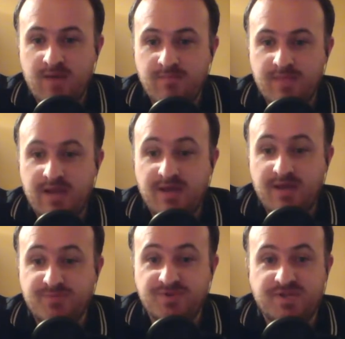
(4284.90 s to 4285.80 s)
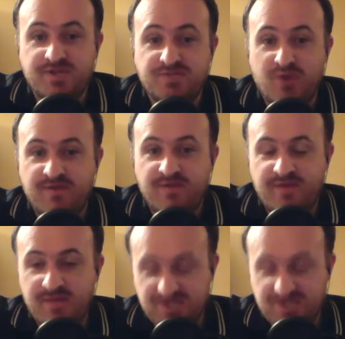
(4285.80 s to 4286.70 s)
then I suppose at this point the
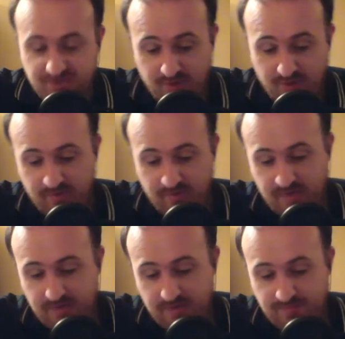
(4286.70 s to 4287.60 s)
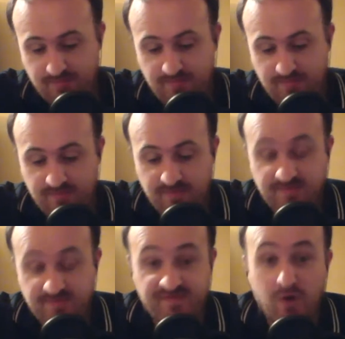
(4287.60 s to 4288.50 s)
Freemasons were probably
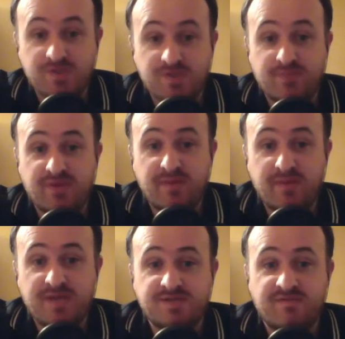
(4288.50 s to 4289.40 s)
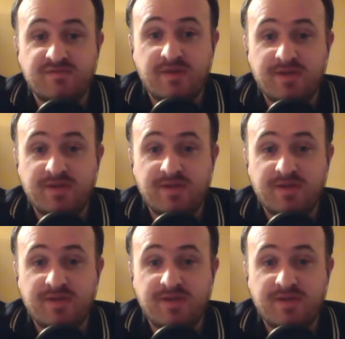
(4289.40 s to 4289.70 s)
Phil was a Freemason.